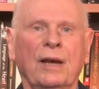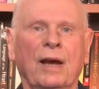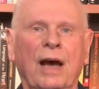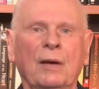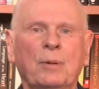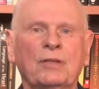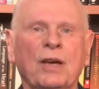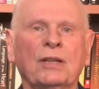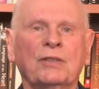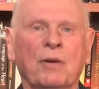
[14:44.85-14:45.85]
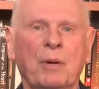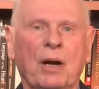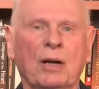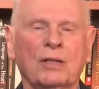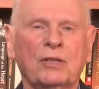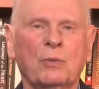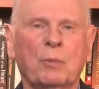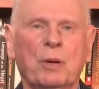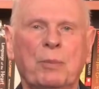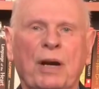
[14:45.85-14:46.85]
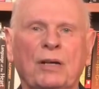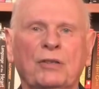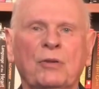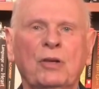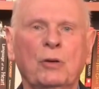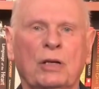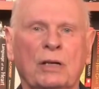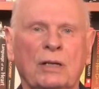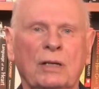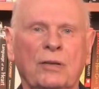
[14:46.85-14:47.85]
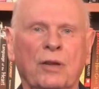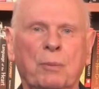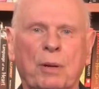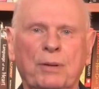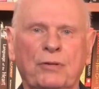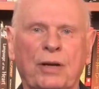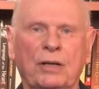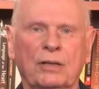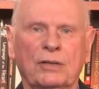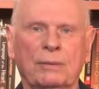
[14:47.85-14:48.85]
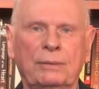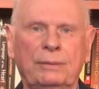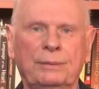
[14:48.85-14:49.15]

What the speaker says: and a high percentage of Americans were prepared to nuke the perpetrators.